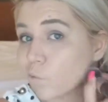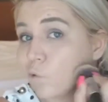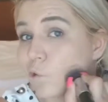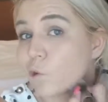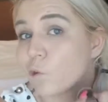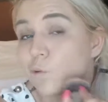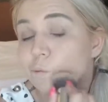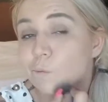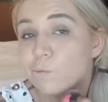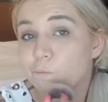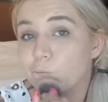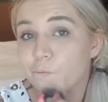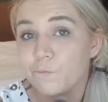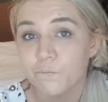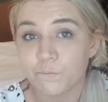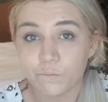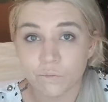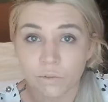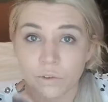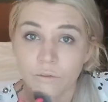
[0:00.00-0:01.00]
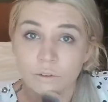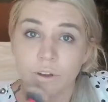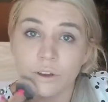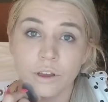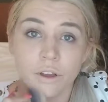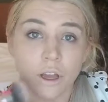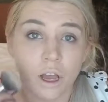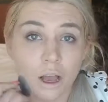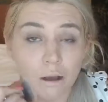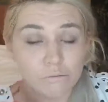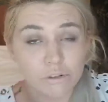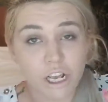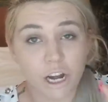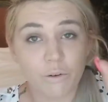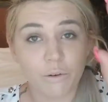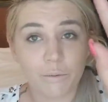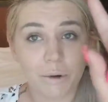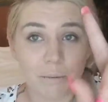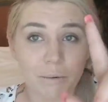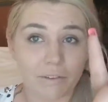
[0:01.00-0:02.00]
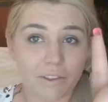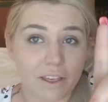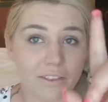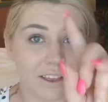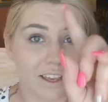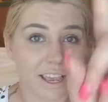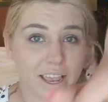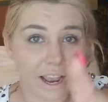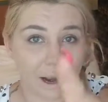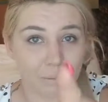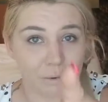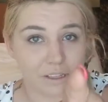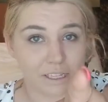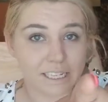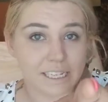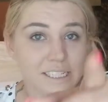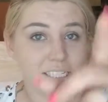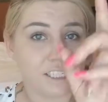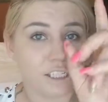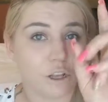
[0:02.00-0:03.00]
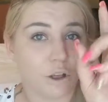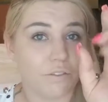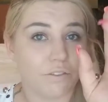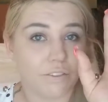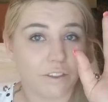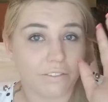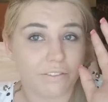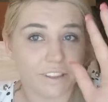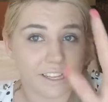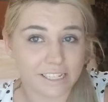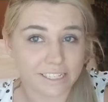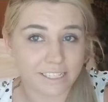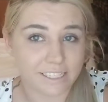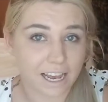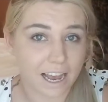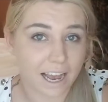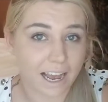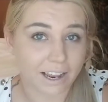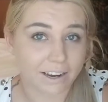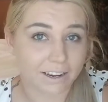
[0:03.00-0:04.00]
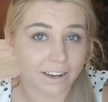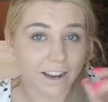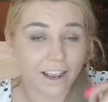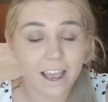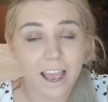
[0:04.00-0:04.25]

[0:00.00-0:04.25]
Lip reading: So, I'm trying to remember that the camera lens is on this side